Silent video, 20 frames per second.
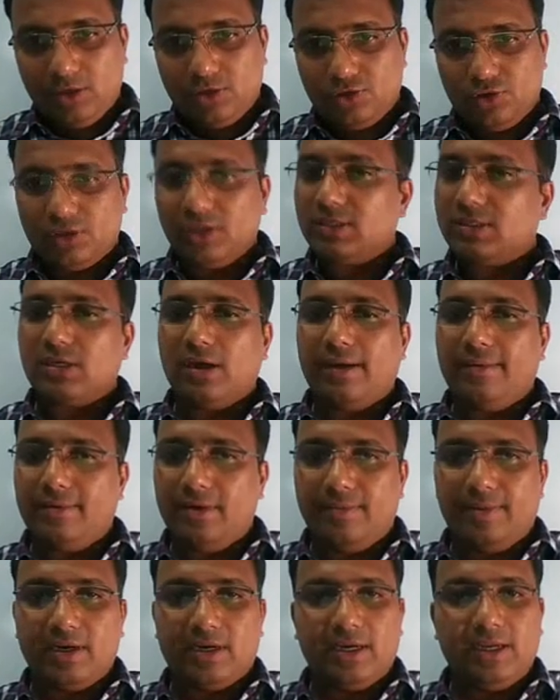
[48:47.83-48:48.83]
Teraterm,
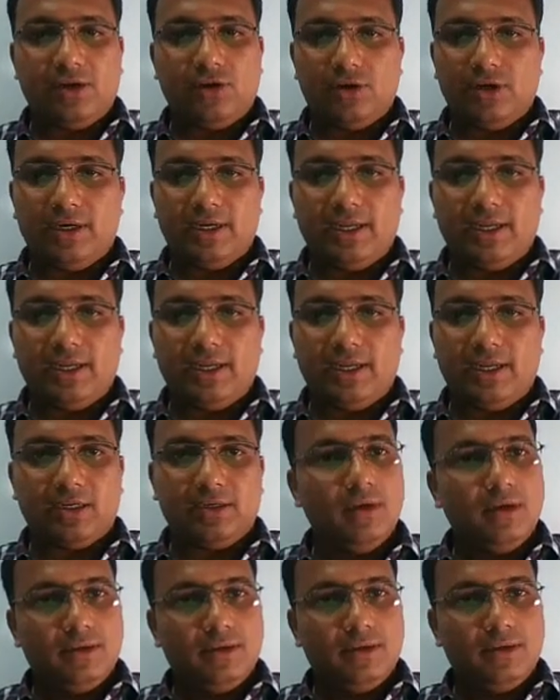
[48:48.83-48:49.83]
so just I will double
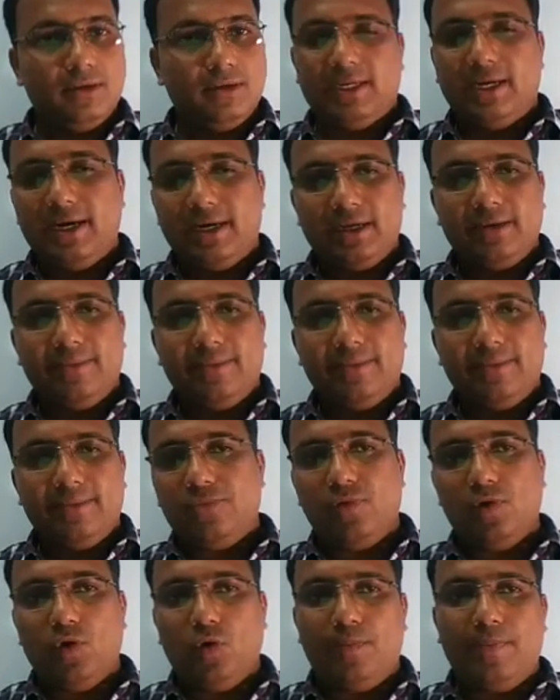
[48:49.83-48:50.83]
click on a Teraterm.
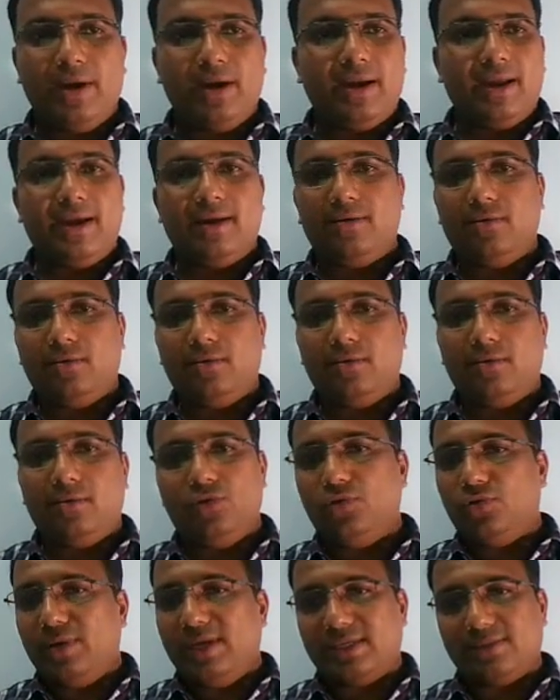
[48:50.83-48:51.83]
The Teraterm app will
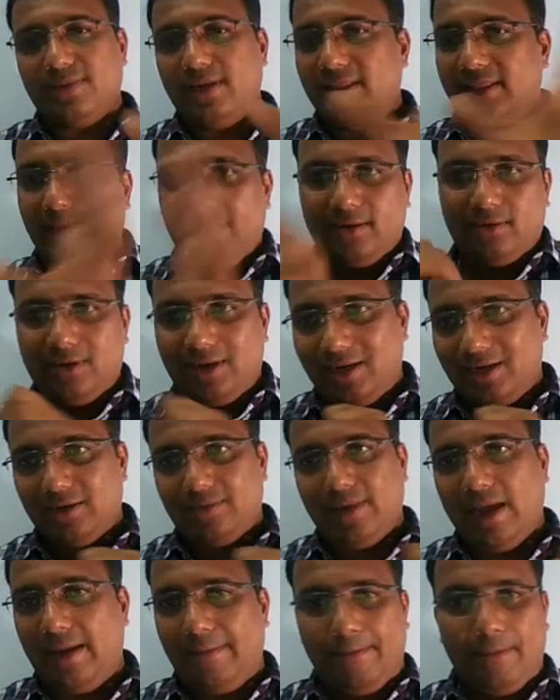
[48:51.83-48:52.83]
open and you know to
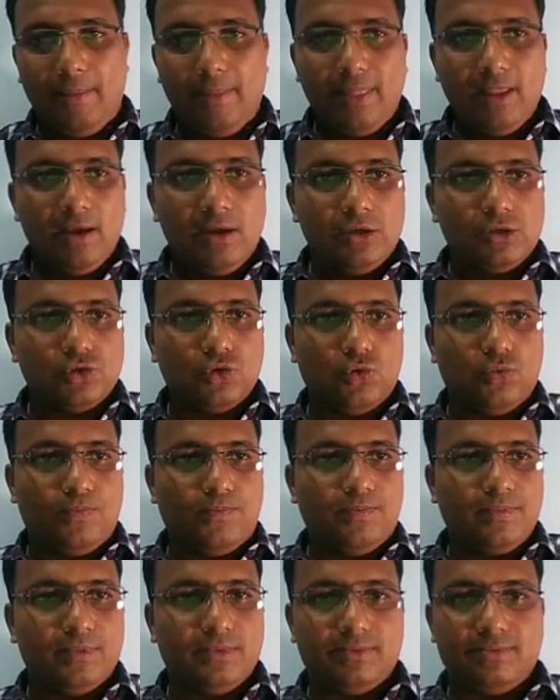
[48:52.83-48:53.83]
explain that Teraterm
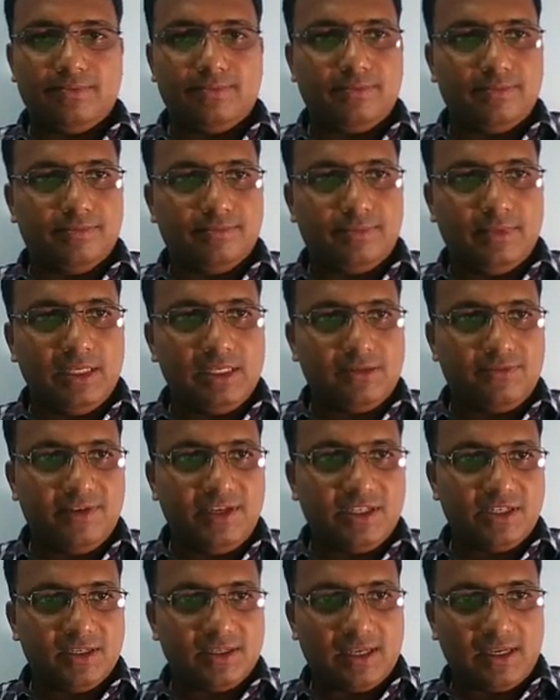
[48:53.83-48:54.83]
app. So
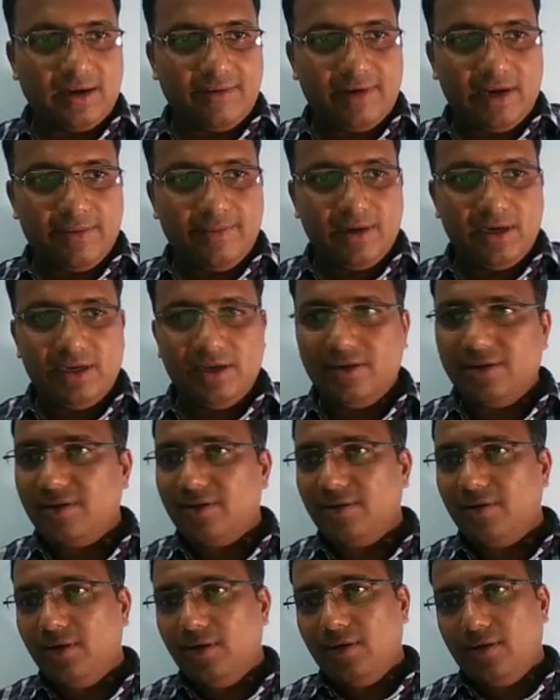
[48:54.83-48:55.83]
these
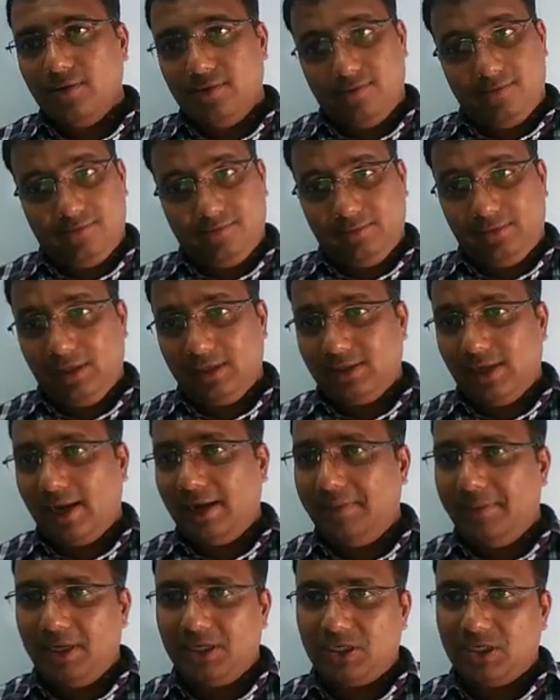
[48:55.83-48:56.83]
features are available here.
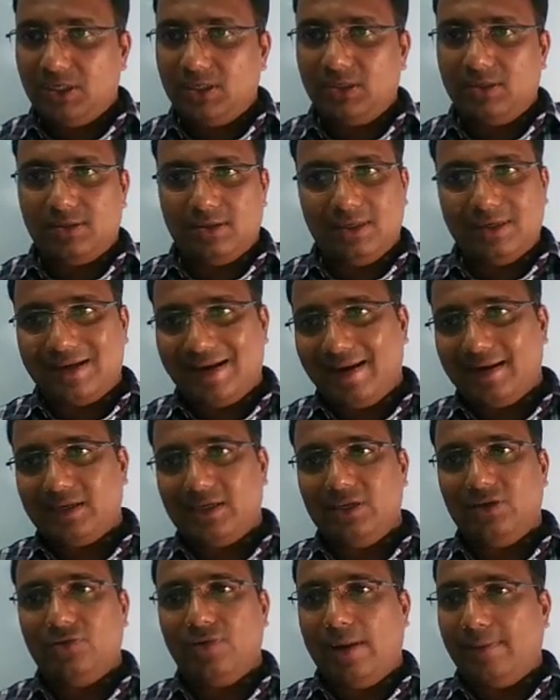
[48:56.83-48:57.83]
This
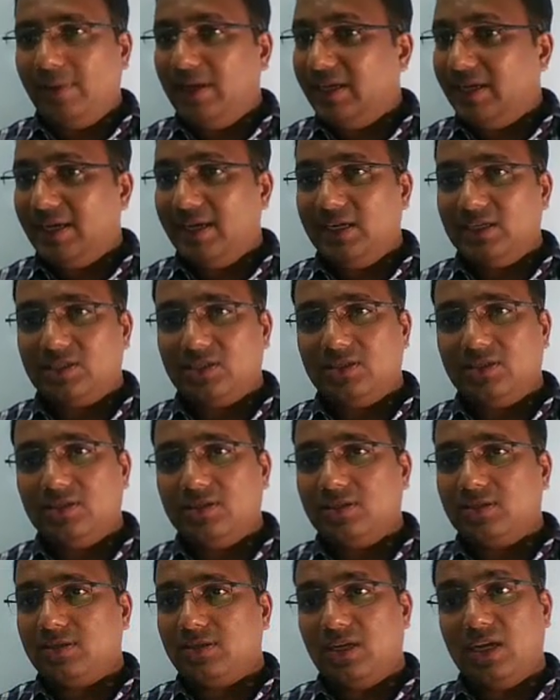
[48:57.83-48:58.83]
animations, interactive
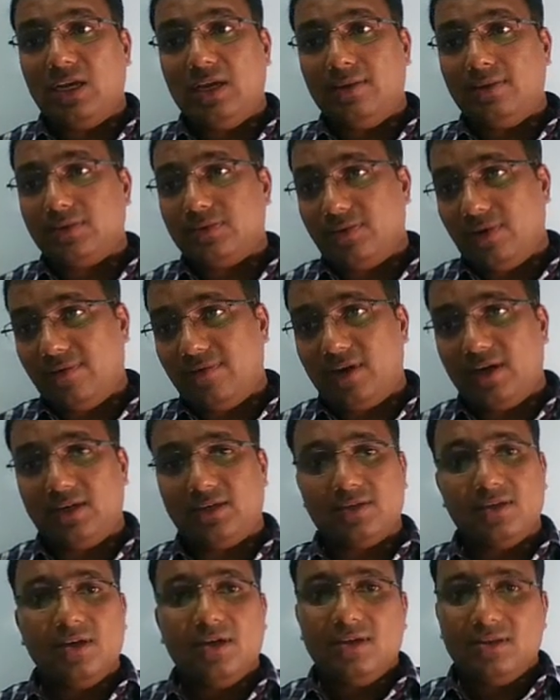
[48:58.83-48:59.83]
applications,
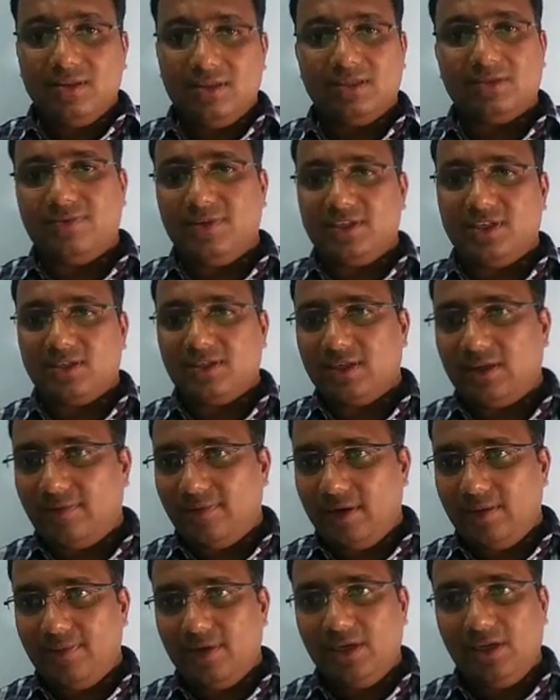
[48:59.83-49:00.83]
saves, favorites,
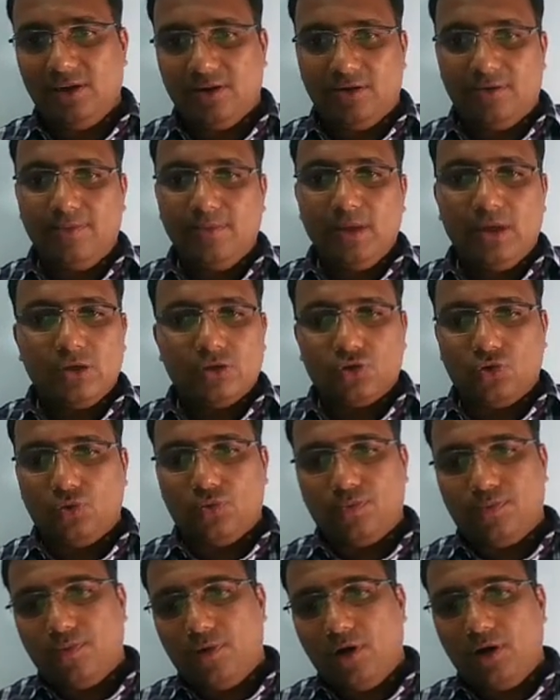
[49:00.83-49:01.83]
these features are available
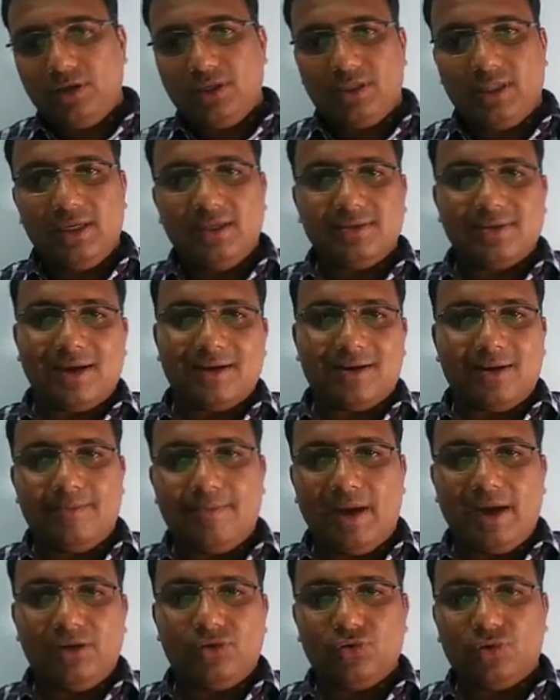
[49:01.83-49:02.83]
here. So
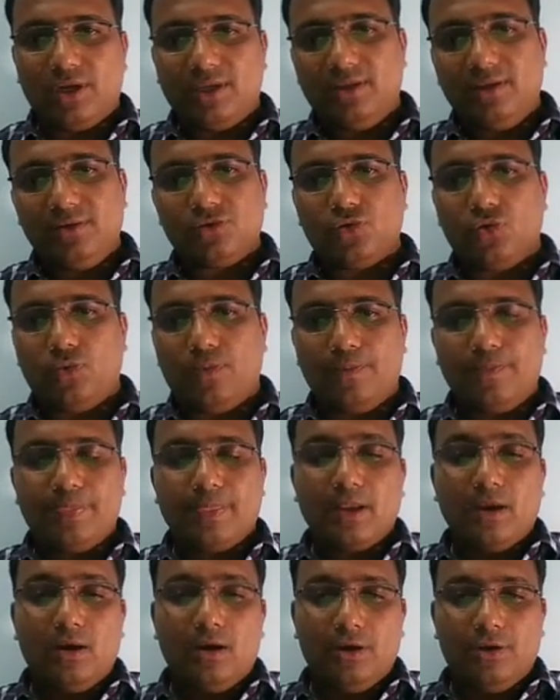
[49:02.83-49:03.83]
all the things are combined
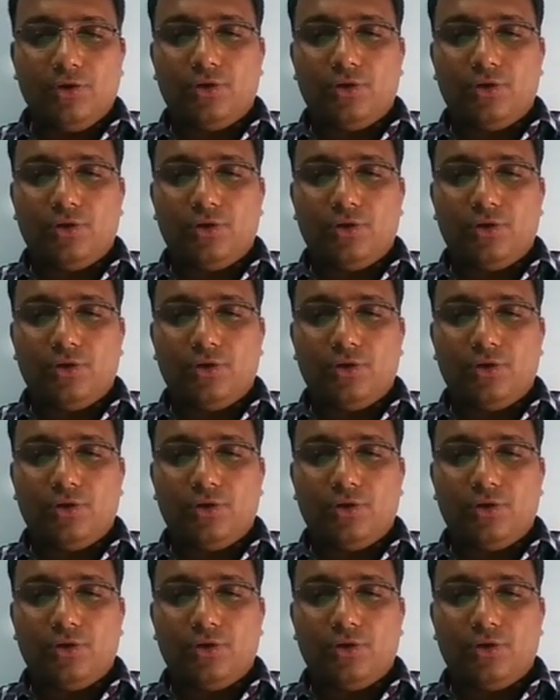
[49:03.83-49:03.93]
together,